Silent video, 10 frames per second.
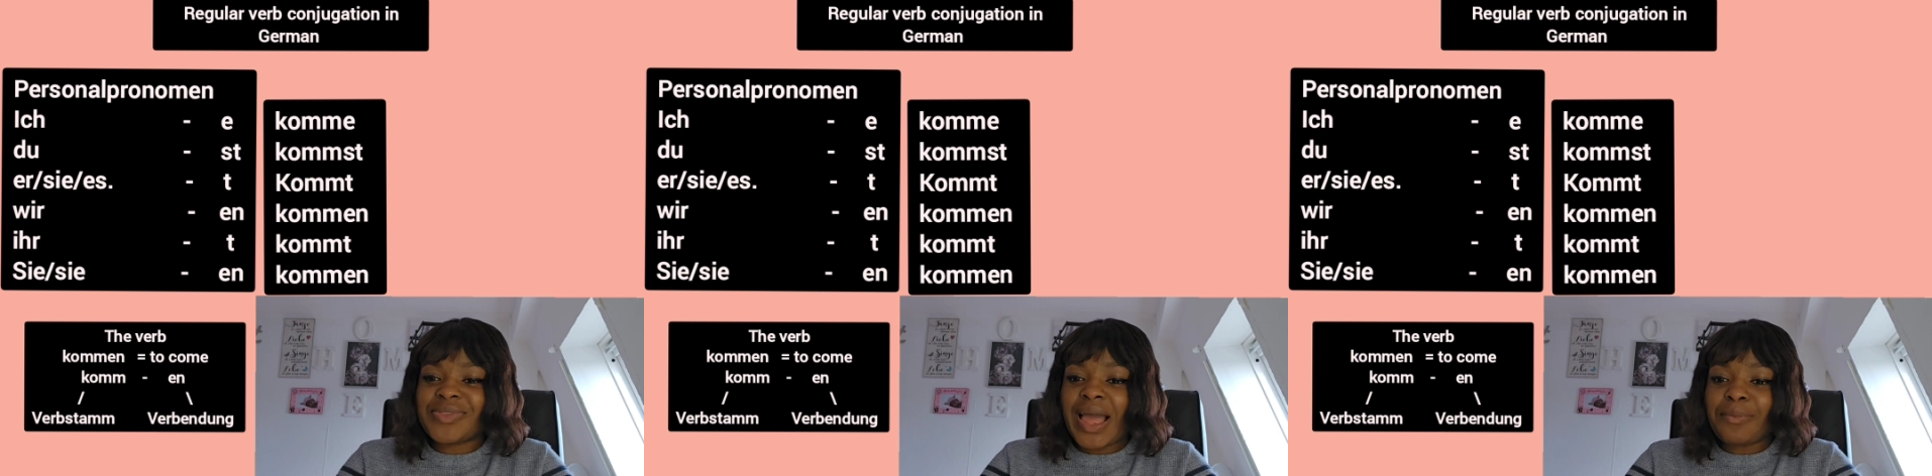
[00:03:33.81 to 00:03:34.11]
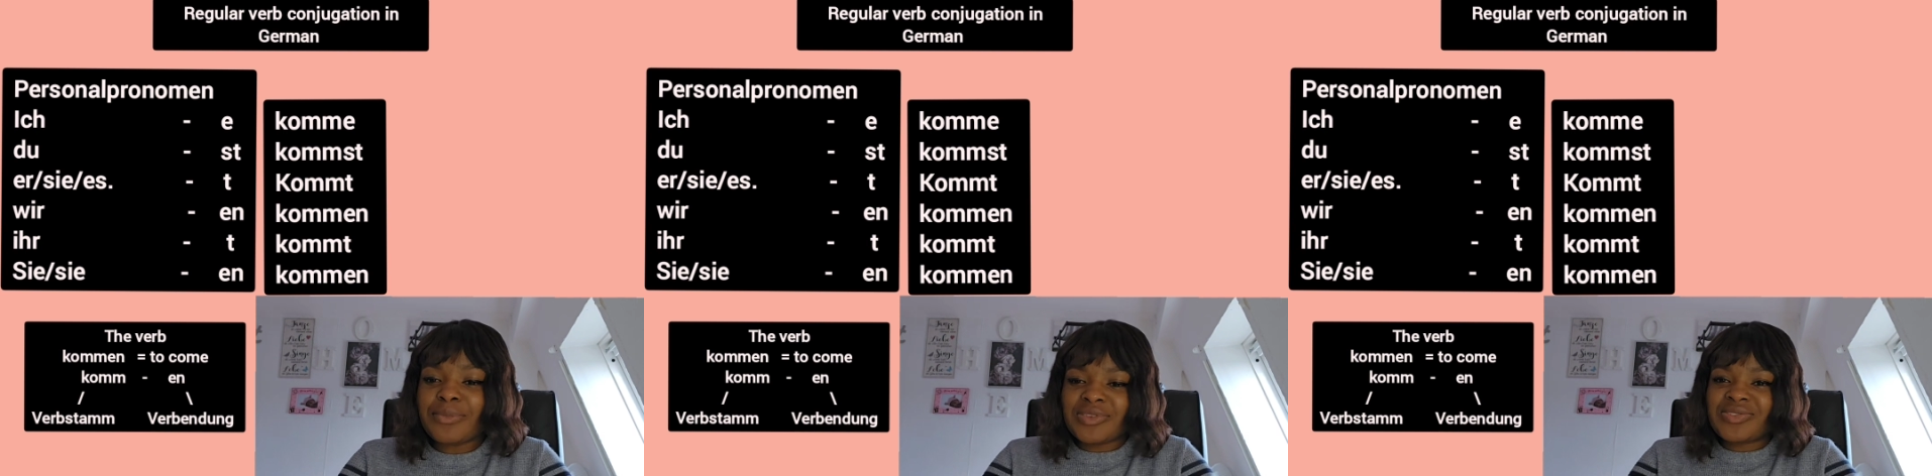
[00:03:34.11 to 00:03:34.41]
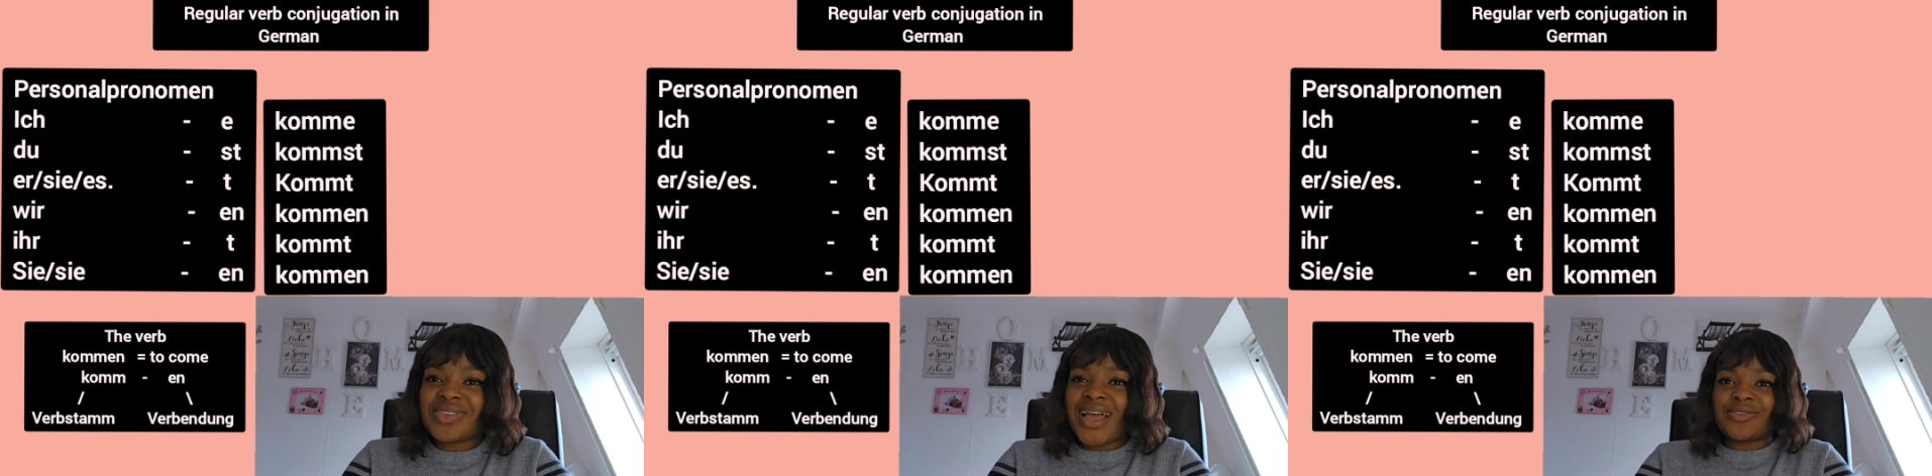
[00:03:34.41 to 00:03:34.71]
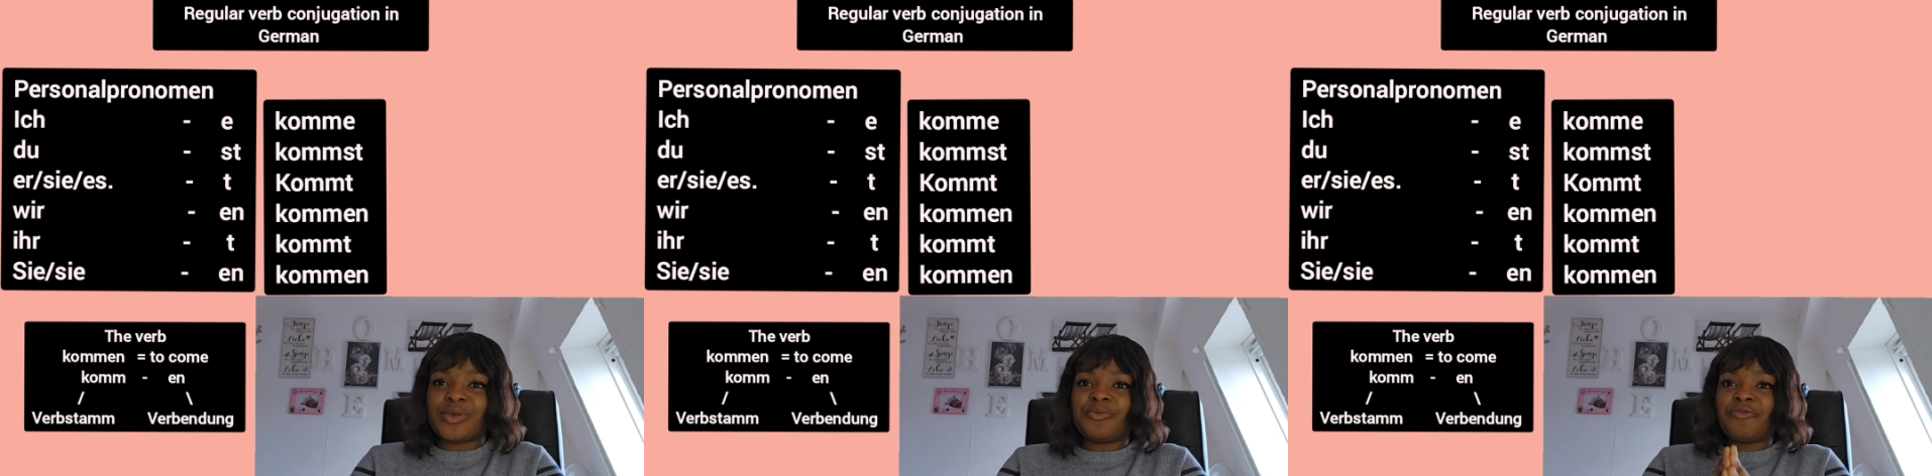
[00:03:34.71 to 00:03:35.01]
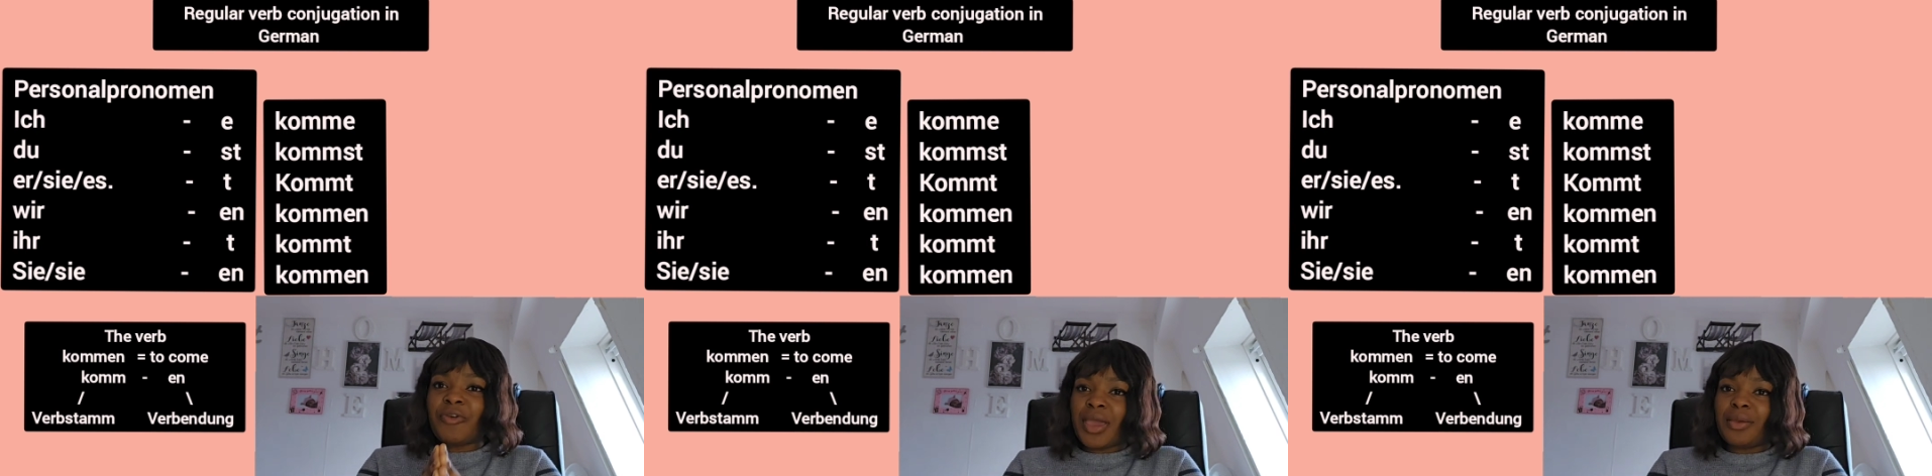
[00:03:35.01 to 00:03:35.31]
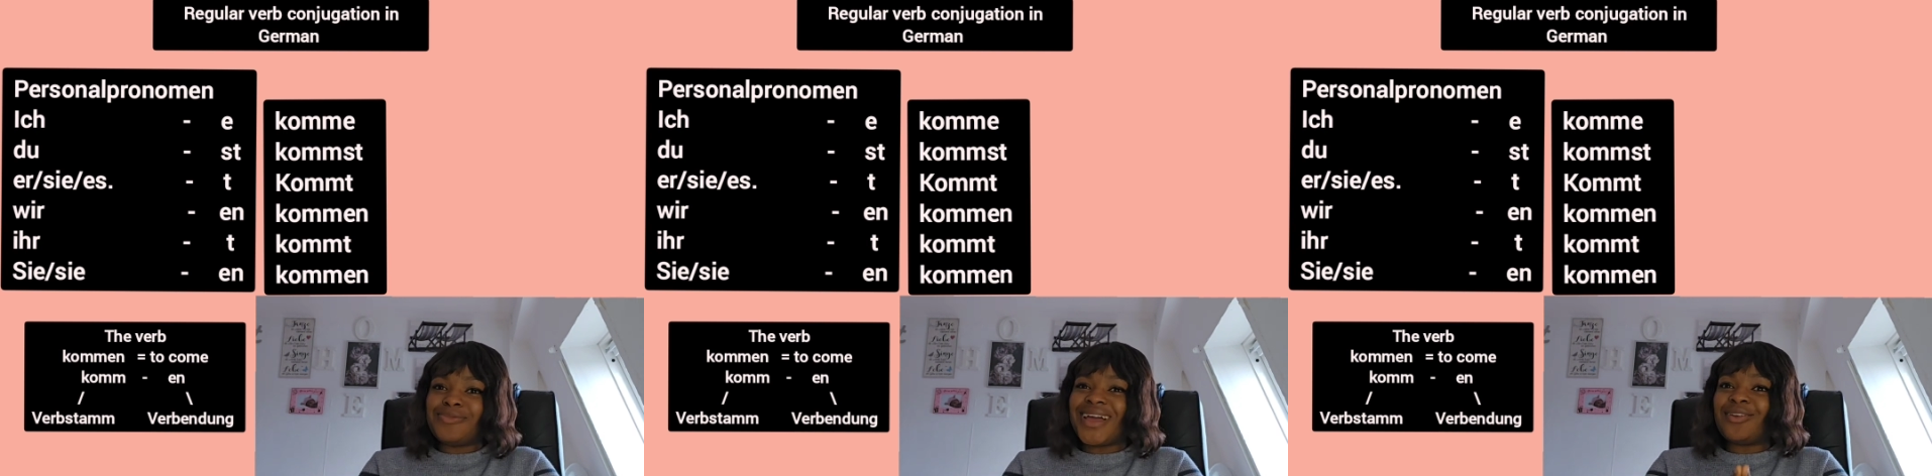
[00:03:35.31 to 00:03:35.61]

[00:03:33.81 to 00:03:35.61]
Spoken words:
That means there are some verbs that